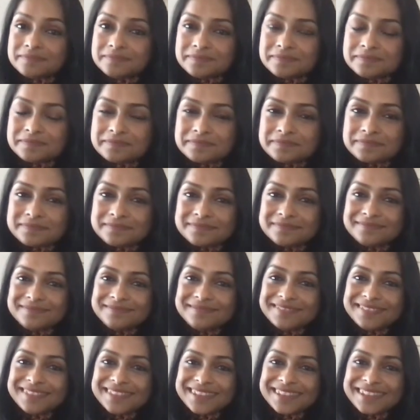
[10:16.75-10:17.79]

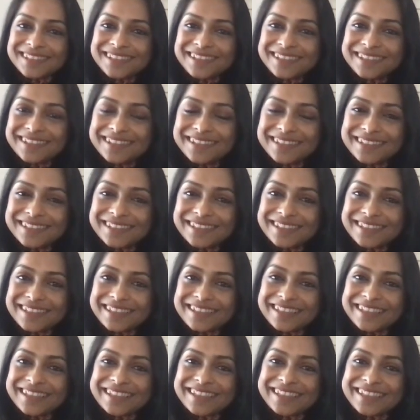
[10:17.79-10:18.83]

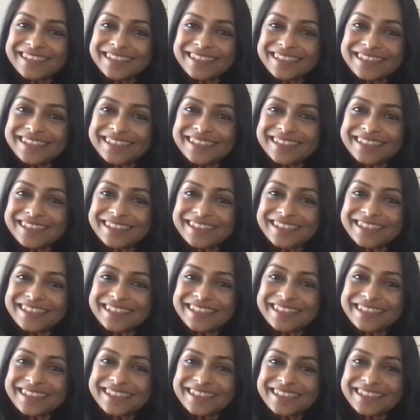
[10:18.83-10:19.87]

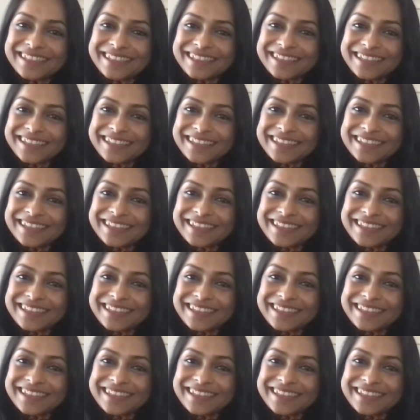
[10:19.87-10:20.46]
[no speech]